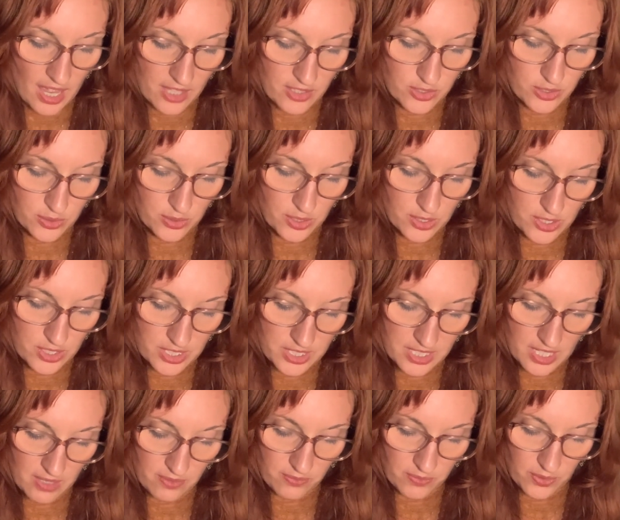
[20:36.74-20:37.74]
Scrooge's
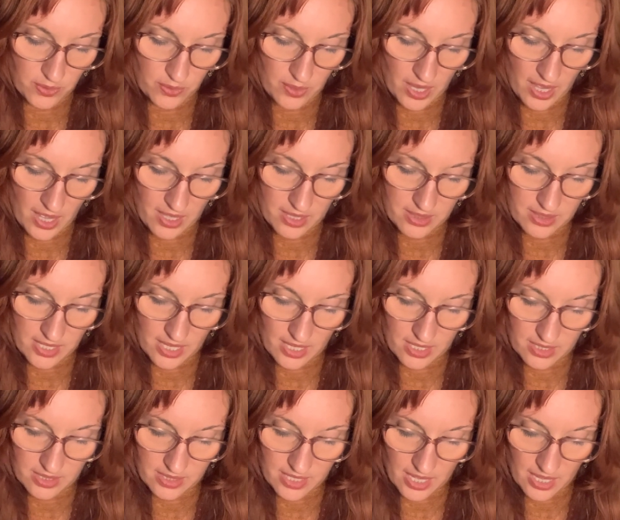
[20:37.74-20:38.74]
nephew, and
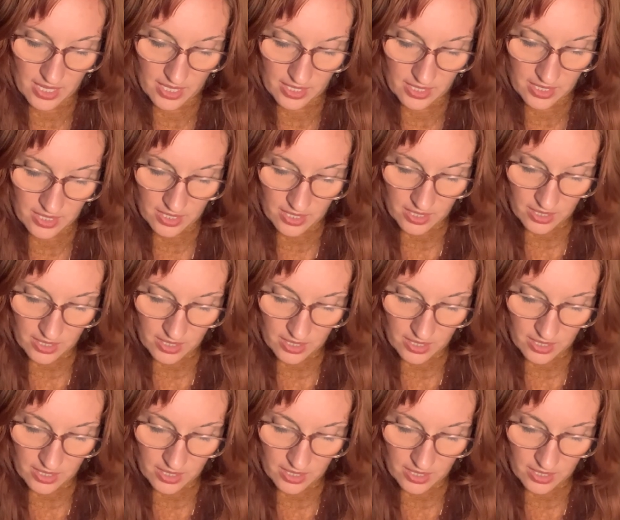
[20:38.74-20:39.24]
that they,